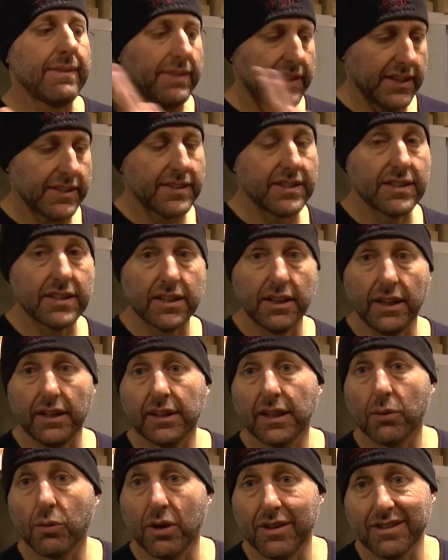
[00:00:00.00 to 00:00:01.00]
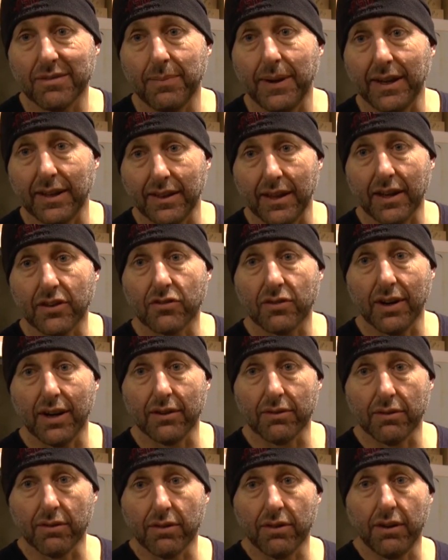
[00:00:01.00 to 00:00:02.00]
This is clearly worth spending the extra
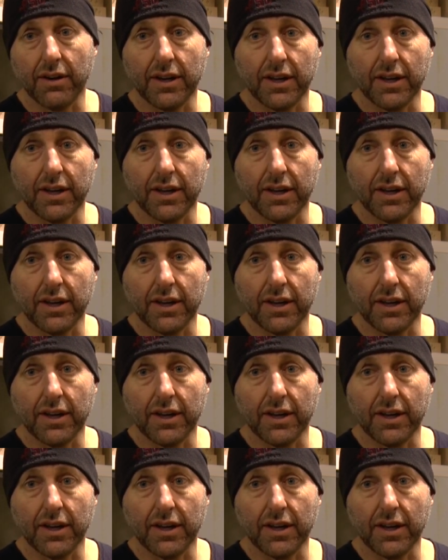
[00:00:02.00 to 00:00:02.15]
$130,